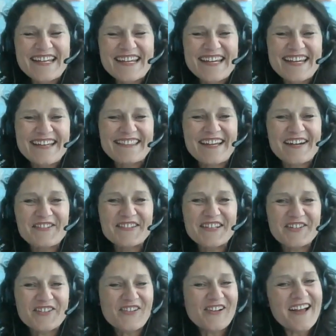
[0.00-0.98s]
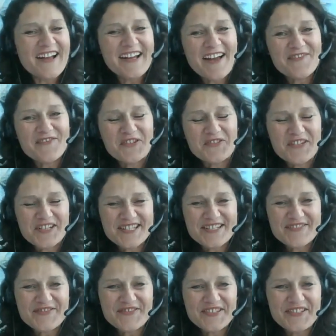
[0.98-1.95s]
Now, Carola, I have a question
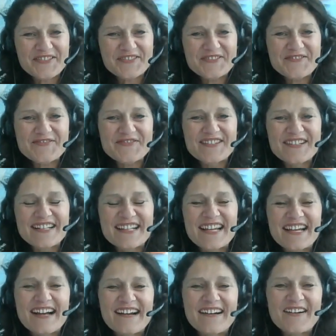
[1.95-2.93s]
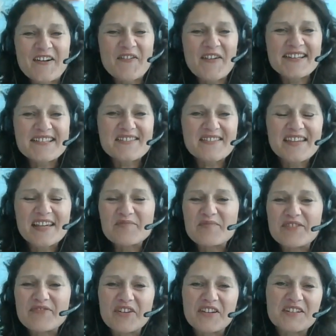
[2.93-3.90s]
for you. I saw that
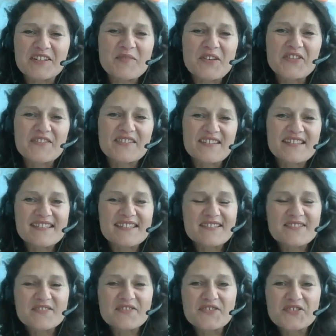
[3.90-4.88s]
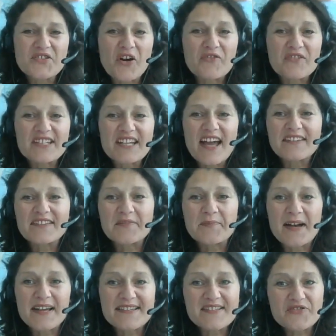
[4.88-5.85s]
before coming to the Institute, you already had a
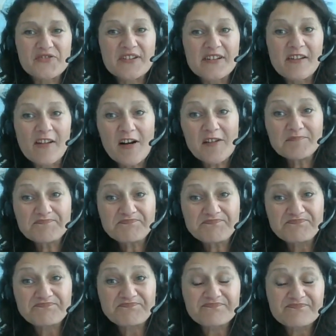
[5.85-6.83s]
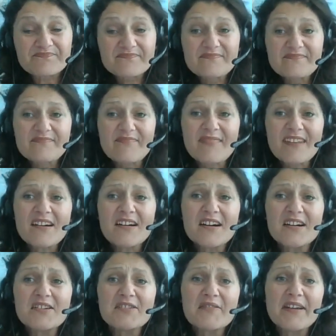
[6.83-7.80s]
master in law
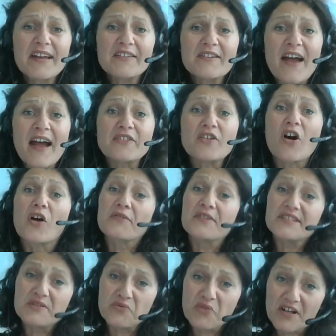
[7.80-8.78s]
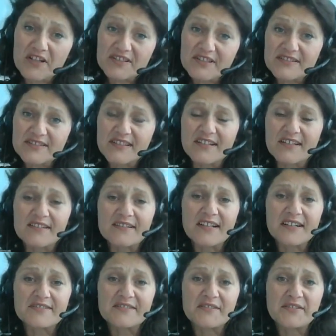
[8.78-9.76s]
and you had already worked
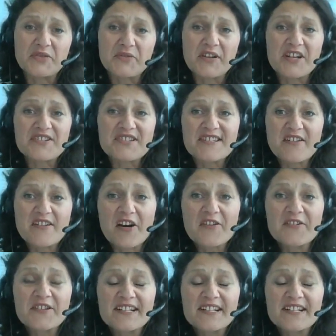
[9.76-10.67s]
at the UNHCR.